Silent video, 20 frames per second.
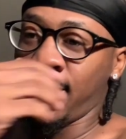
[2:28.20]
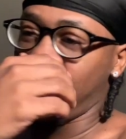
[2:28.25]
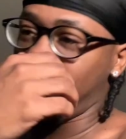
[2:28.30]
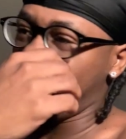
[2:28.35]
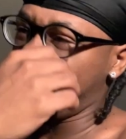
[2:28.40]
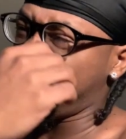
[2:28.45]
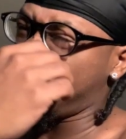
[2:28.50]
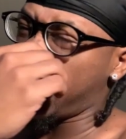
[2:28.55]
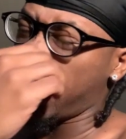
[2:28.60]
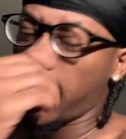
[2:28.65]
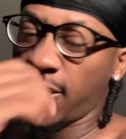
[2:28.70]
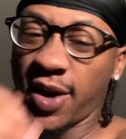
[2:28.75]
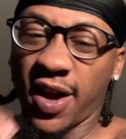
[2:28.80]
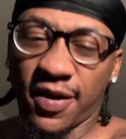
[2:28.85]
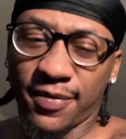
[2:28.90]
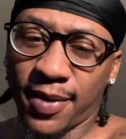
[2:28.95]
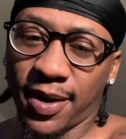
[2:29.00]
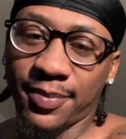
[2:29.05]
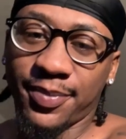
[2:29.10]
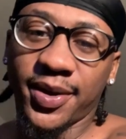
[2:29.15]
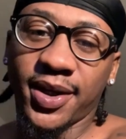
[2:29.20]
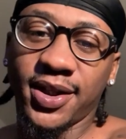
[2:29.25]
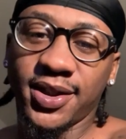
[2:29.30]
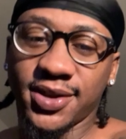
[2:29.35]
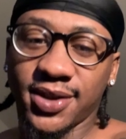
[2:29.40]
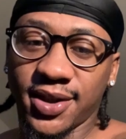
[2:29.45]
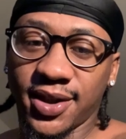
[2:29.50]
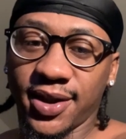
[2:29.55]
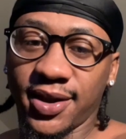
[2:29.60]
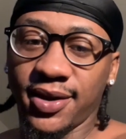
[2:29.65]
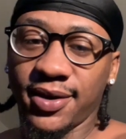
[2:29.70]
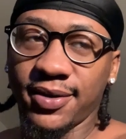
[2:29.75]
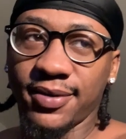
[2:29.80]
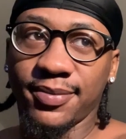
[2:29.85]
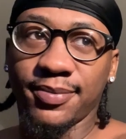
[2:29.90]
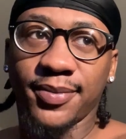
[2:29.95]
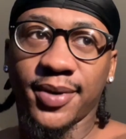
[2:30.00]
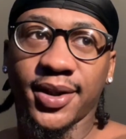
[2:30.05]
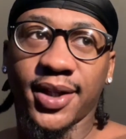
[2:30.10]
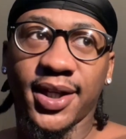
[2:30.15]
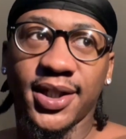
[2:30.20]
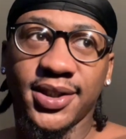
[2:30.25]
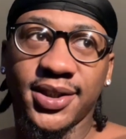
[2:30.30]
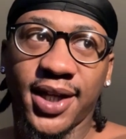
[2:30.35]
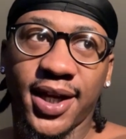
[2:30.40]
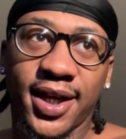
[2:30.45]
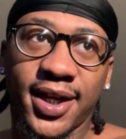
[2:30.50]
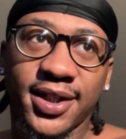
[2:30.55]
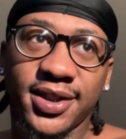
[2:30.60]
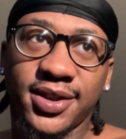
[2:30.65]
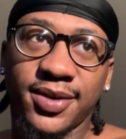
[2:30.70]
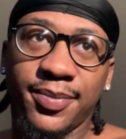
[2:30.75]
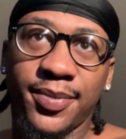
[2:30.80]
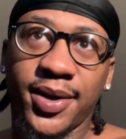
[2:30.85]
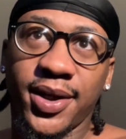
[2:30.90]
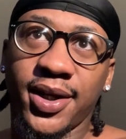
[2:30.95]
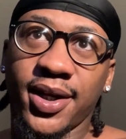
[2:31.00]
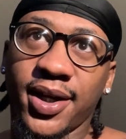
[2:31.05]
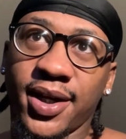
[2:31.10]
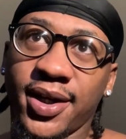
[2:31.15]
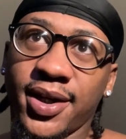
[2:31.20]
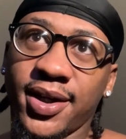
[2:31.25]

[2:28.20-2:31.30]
Still don't have my PC, but they say it should be